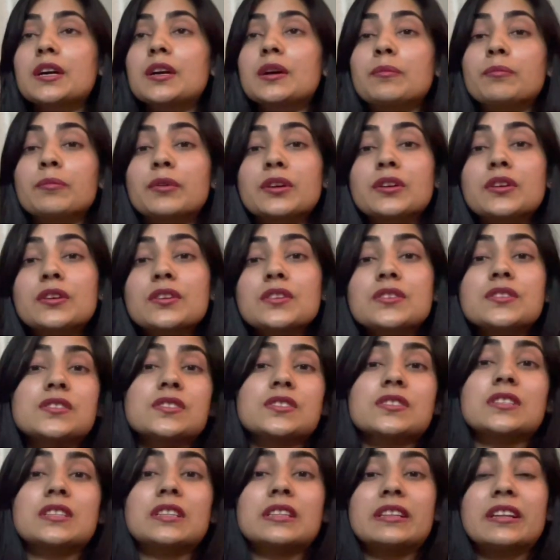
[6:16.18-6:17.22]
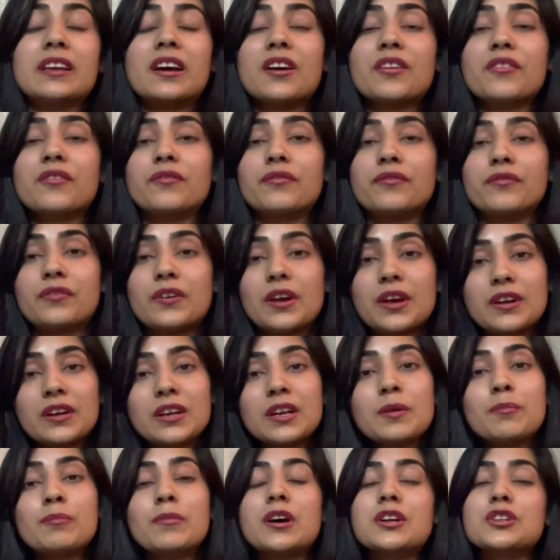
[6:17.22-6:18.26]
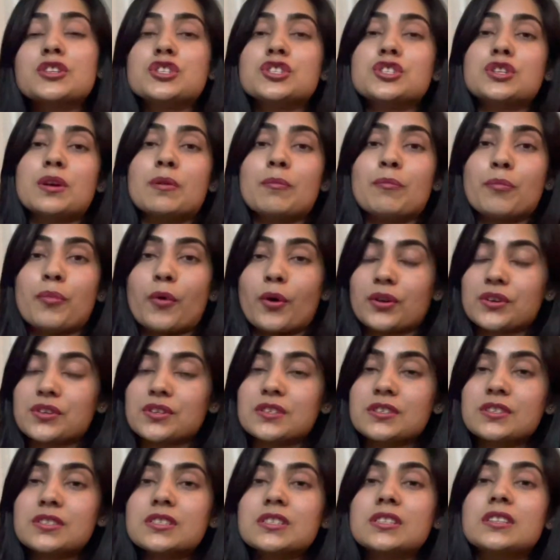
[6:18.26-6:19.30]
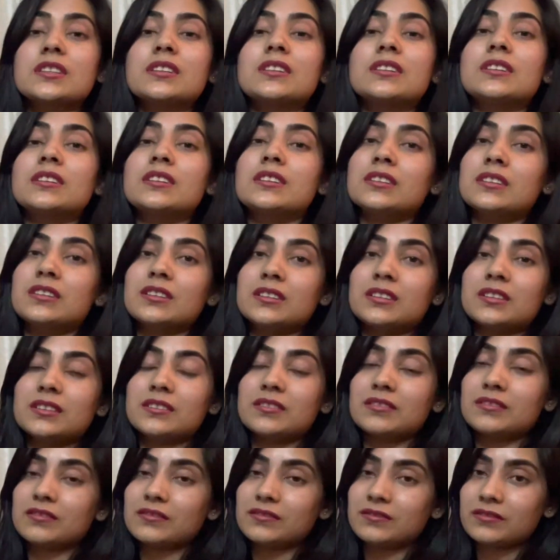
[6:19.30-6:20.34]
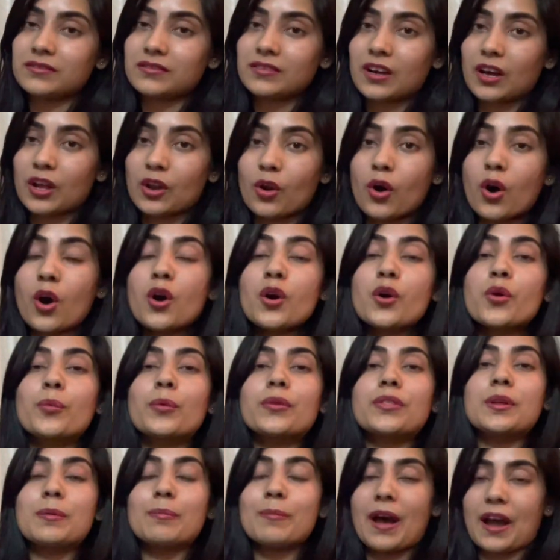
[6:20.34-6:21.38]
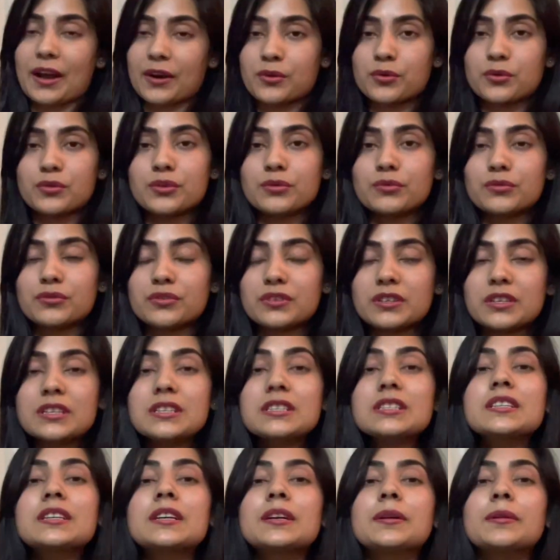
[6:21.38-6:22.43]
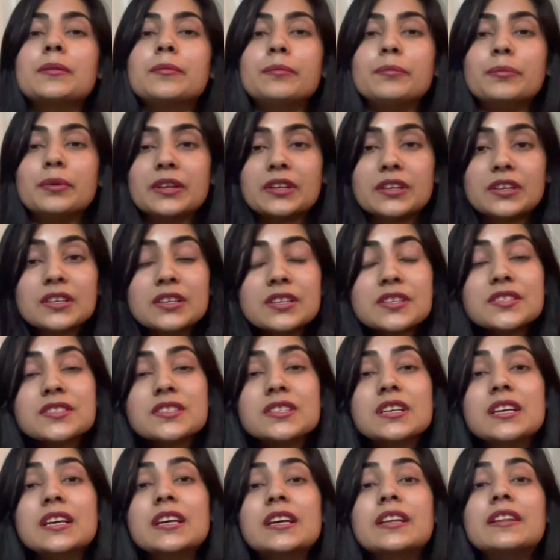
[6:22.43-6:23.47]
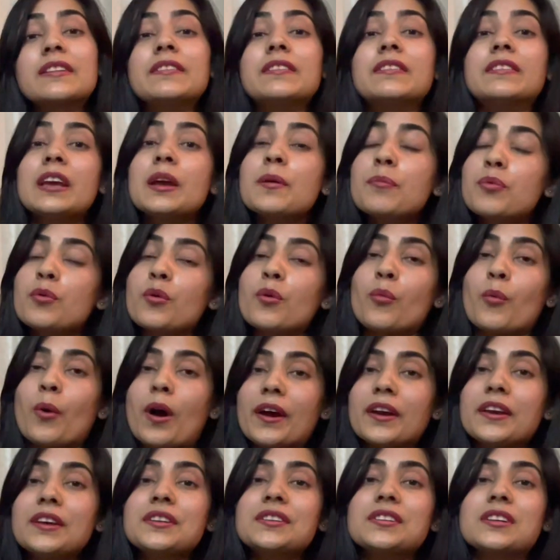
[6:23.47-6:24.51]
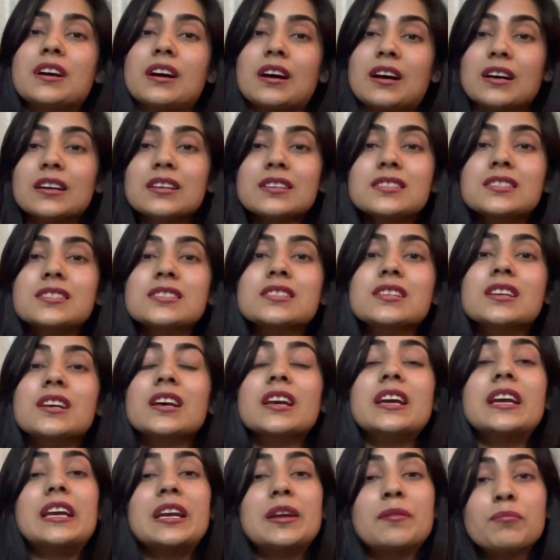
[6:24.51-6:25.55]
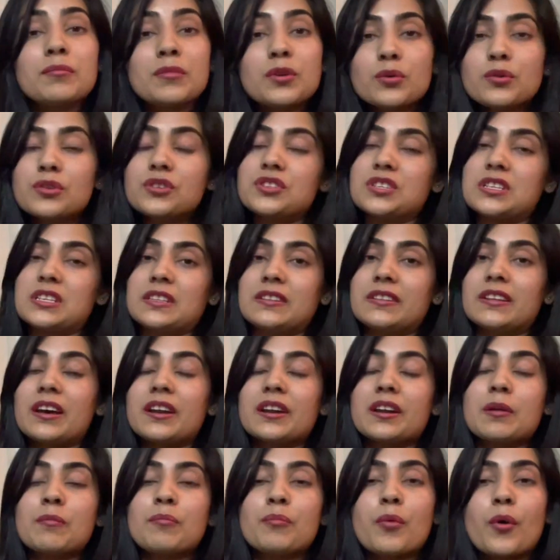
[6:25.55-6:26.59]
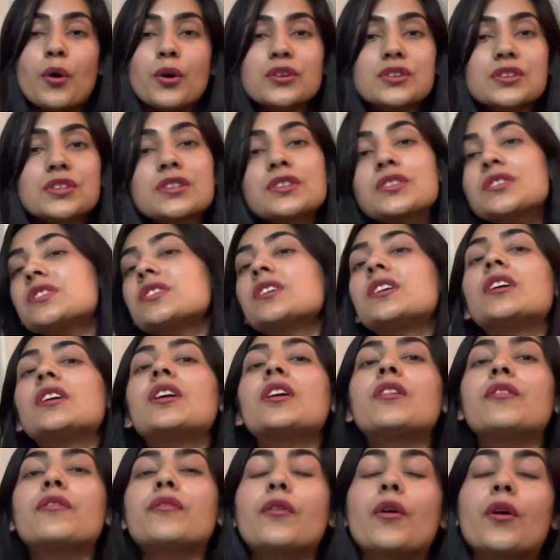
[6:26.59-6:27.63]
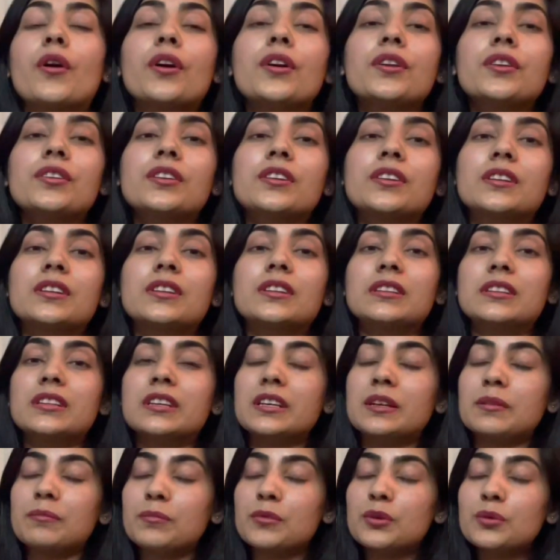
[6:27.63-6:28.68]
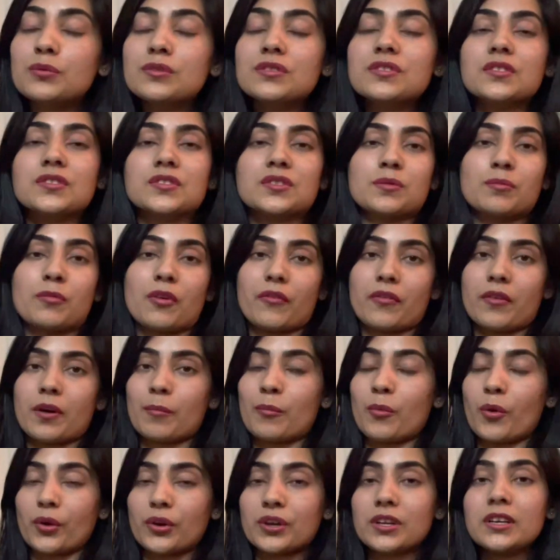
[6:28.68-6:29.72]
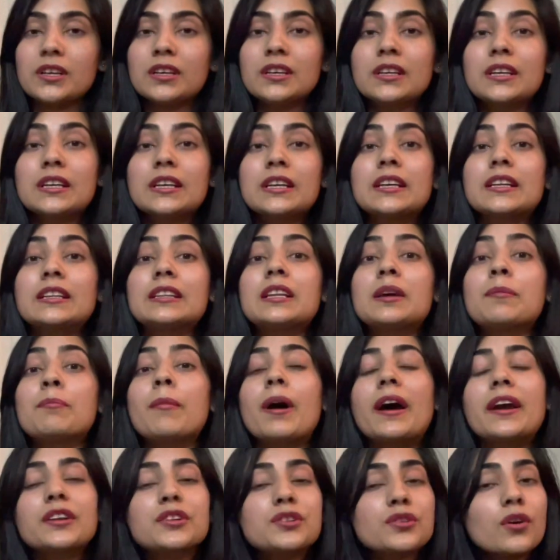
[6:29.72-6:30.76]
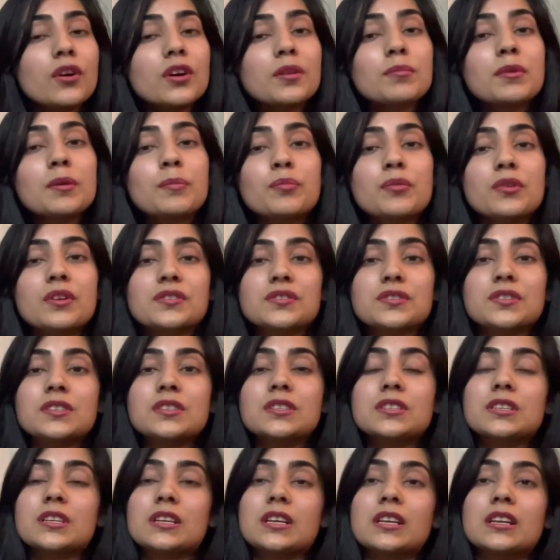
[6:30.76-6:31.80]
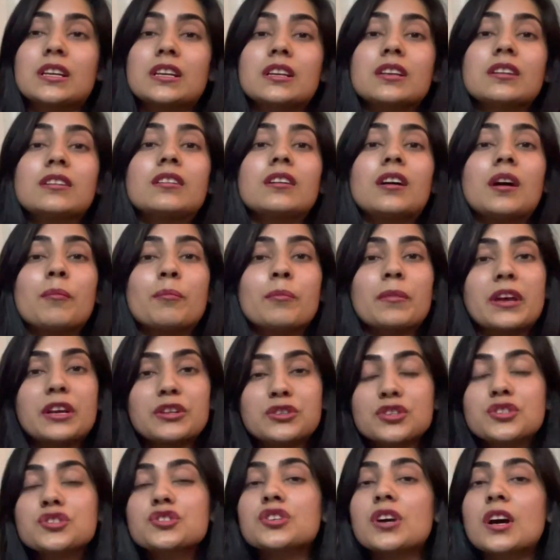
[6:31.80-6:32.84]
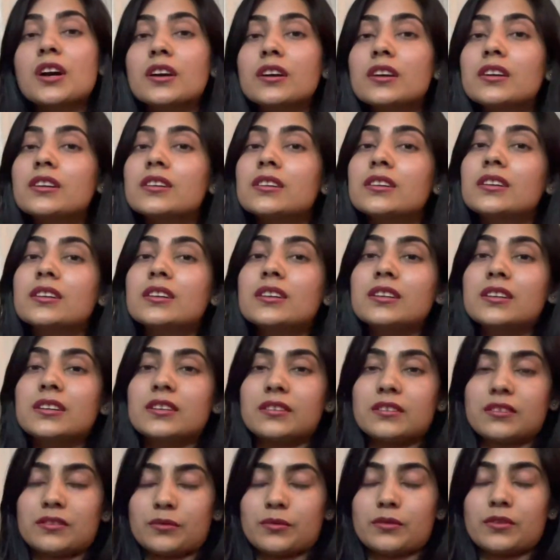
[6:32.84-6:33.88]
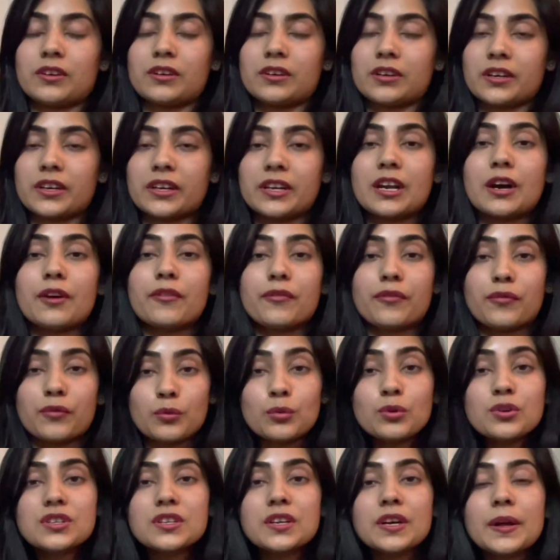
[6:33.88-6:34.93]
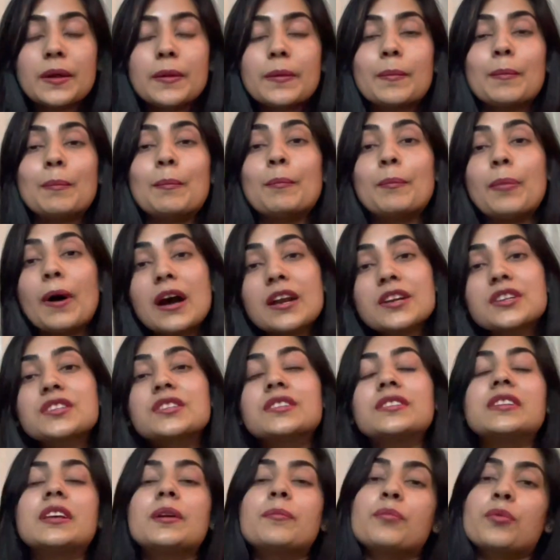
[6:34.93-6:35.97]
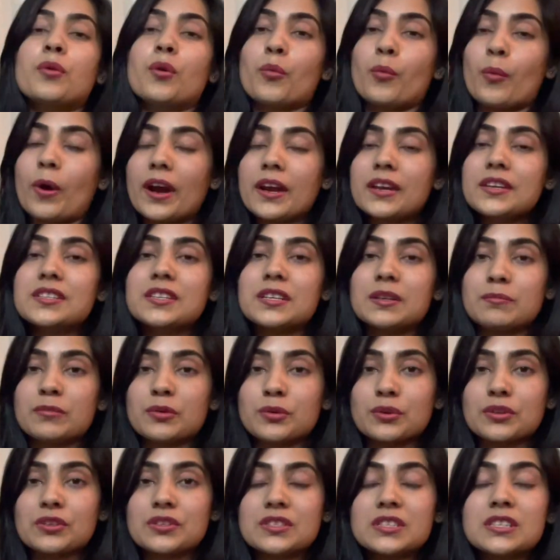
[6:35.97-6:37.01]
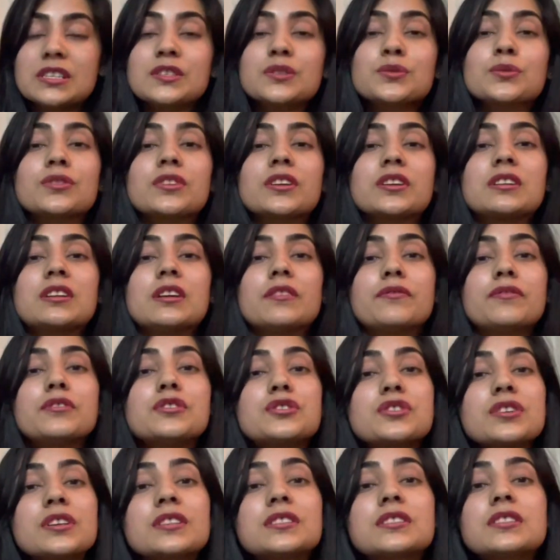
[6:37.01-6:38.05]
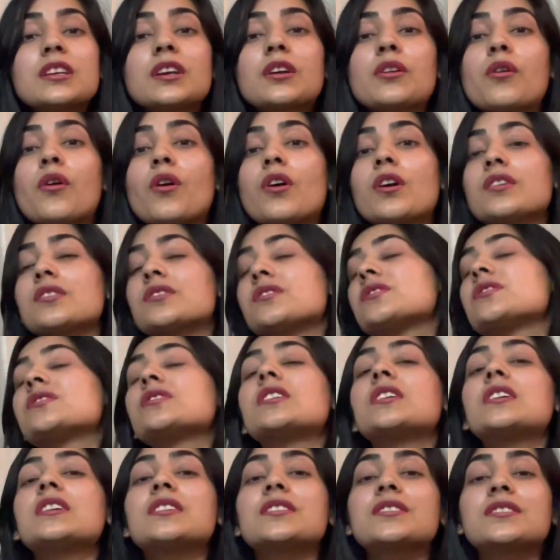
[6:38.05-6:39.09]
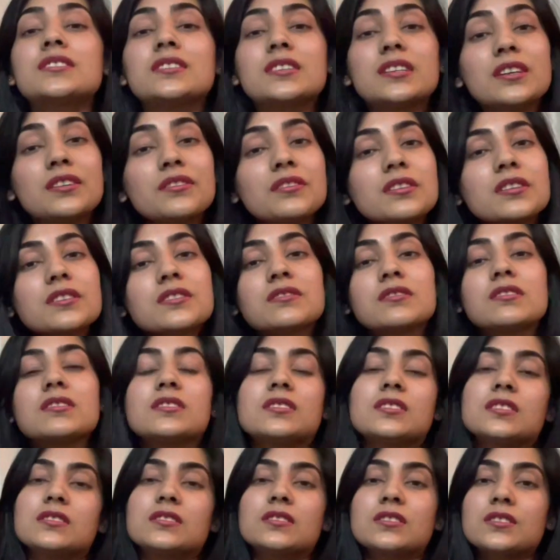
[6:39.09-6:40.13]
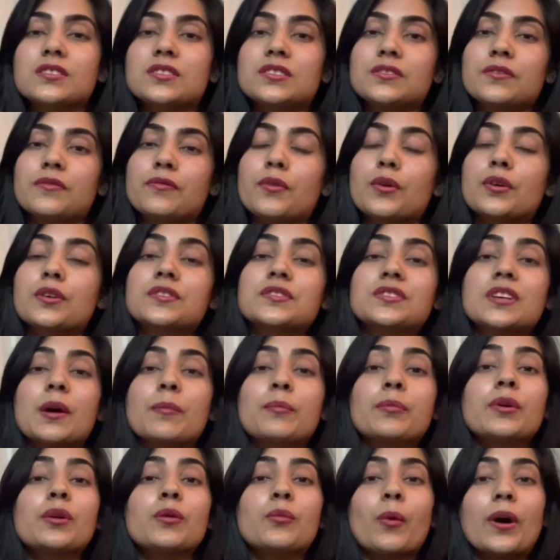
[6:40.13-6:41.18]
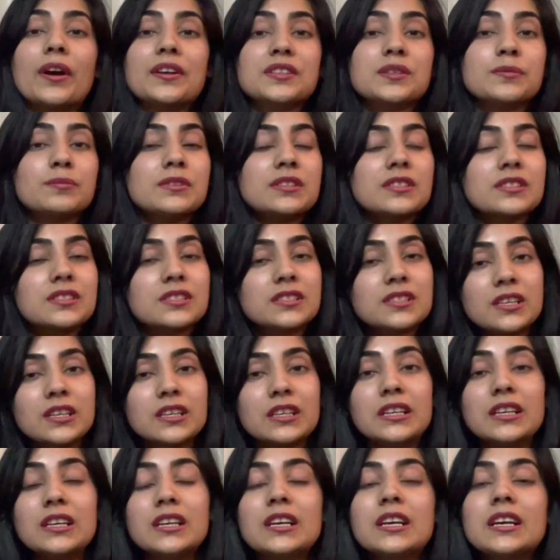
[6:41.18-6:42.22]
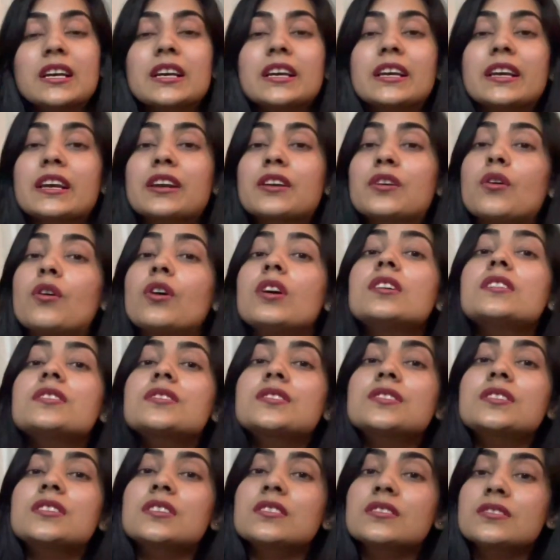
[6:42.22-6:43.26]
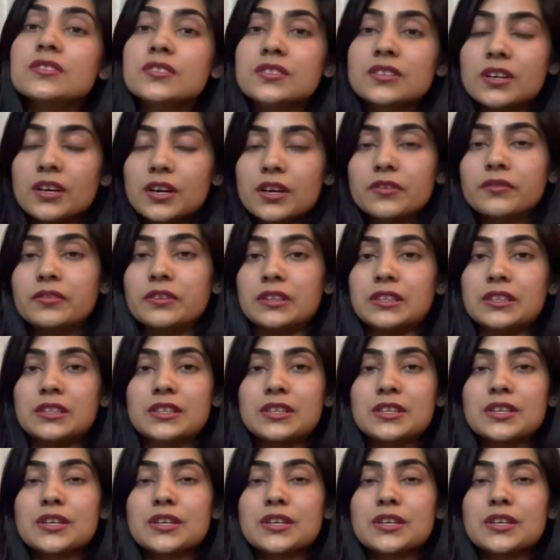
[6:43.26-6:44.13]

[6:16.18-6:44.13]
Because they are very much important along with the macronutrient, because they provide us immunity. They are important for the immune system of our body. They might not be present in a major chunk in our food, but they provide immunity. So the deficiency cause serious diseases. For example, vitamin C can cause scurvy.